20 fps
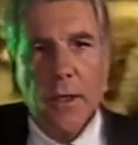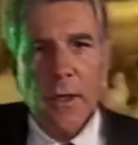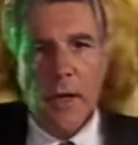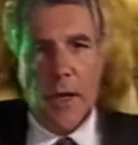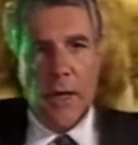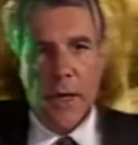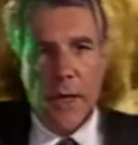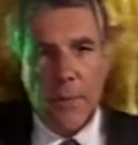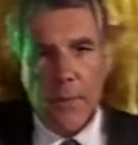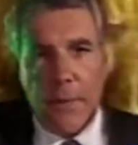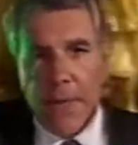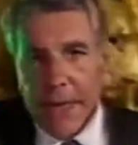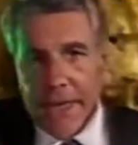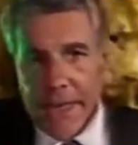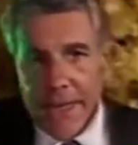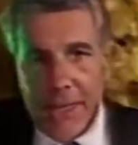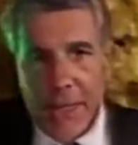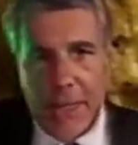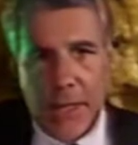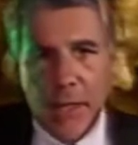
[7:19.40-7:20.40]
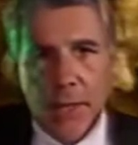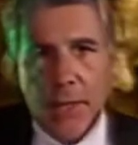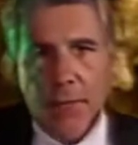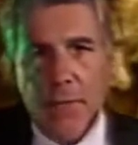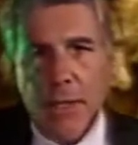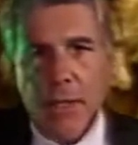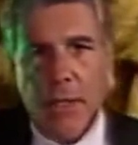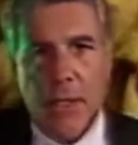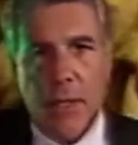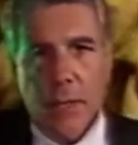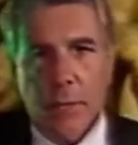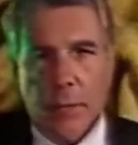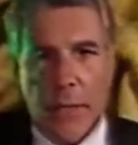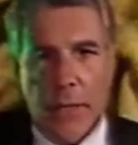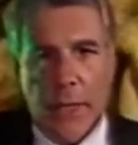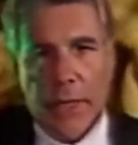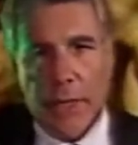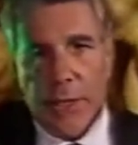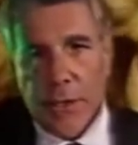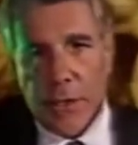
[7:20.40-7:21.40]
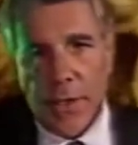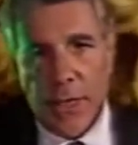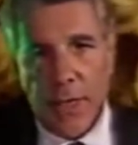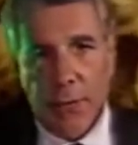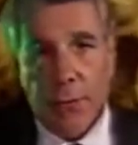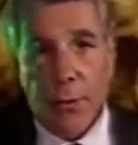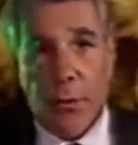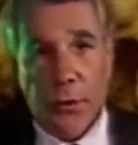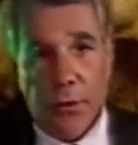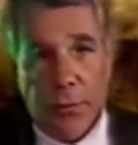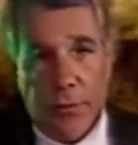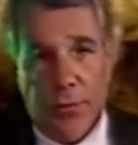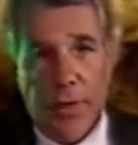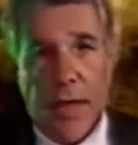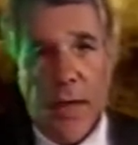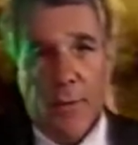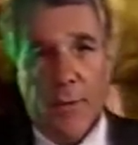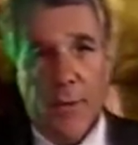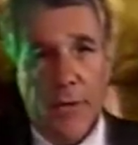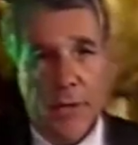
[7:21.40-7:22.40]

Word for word: on a magnetic medium like a tape or a floppy